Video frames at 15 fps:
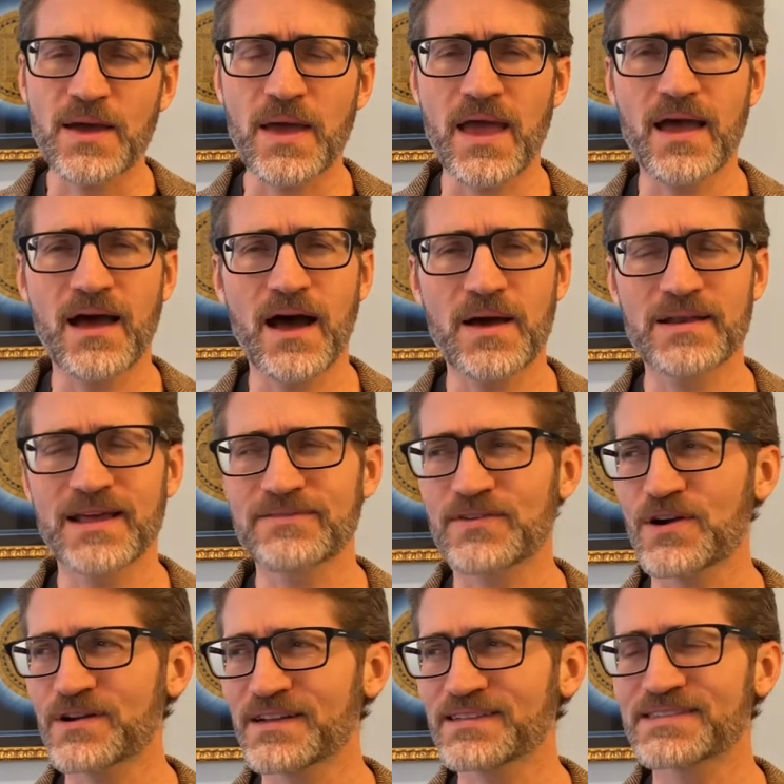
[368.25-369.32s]
and I've
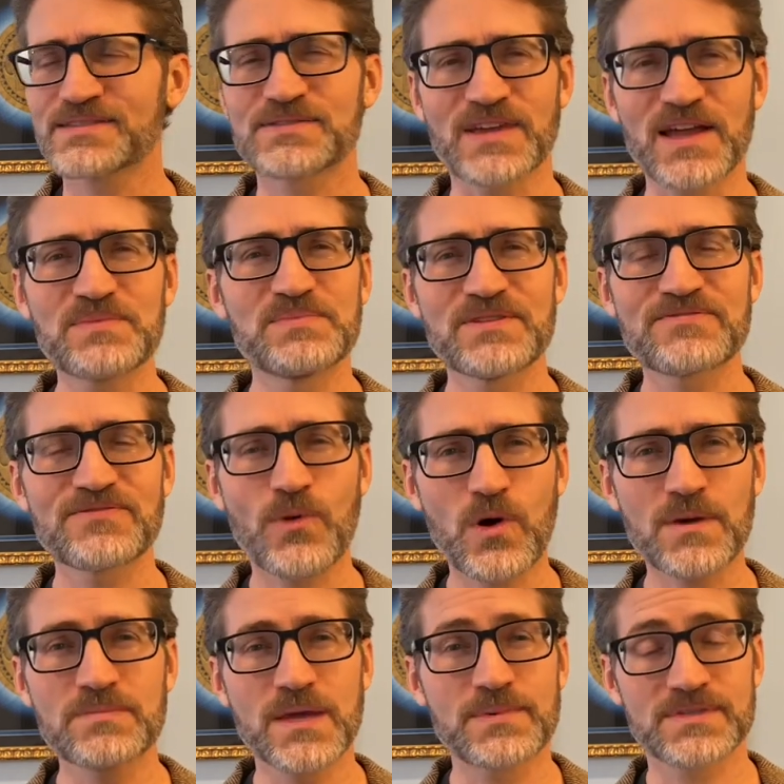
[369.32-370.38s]
heard it said
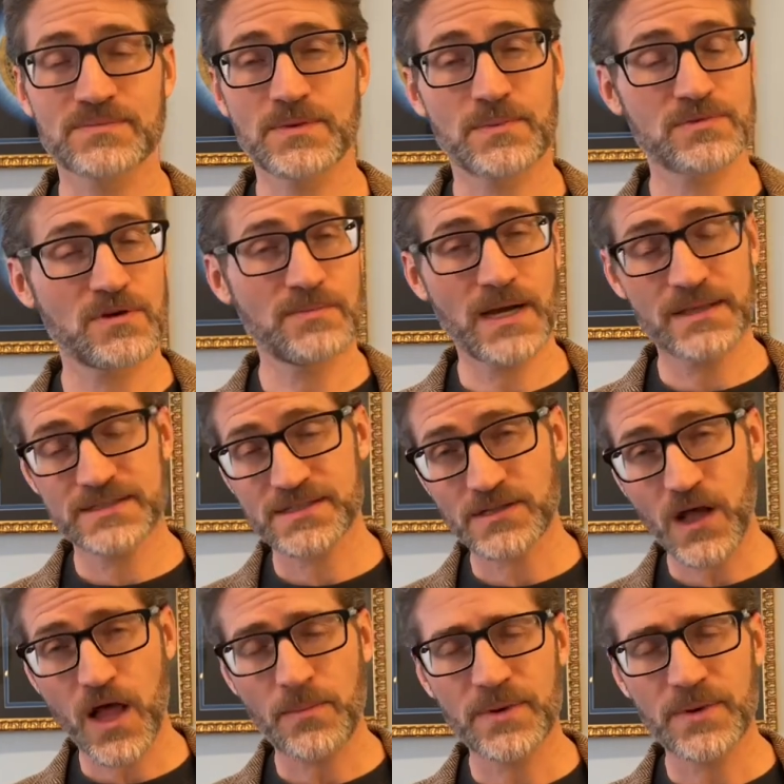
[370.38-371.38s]
before, maybe some people don't mind this at all,